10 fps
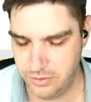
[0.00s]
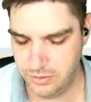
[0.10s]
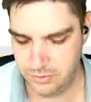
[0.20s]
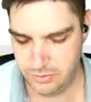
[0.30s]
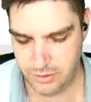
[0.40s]

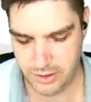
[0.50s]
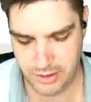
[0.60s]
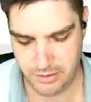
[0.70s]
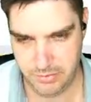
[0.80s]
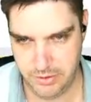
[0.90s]

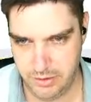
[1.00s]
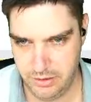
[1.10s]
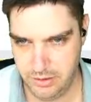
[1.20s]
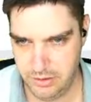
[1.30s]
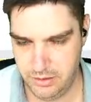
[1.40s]
grab,
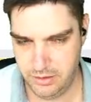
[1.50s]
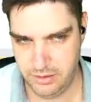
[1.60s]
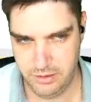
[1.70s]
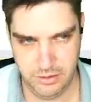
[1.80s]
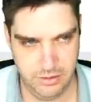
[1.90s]

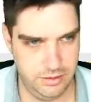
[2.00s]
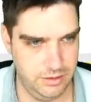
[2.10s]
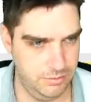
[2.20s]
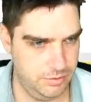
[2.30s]
what